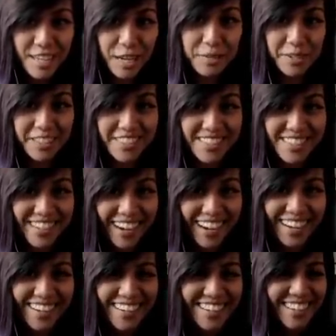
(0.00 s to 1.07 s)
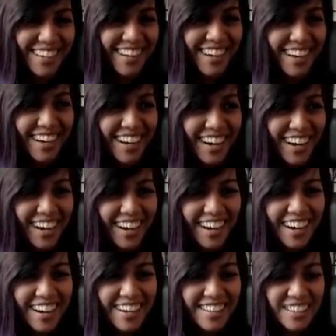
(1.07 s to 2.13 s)
Cyber Style.
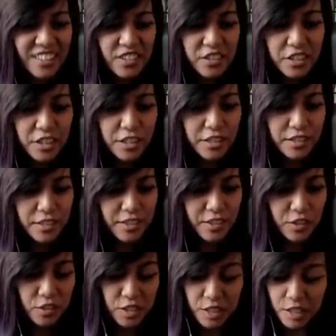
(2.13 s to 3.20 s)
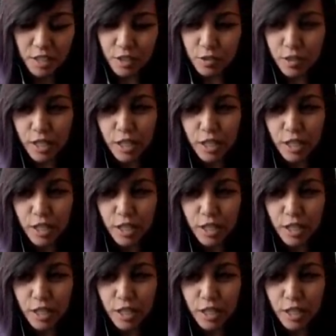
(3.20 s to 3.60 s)
You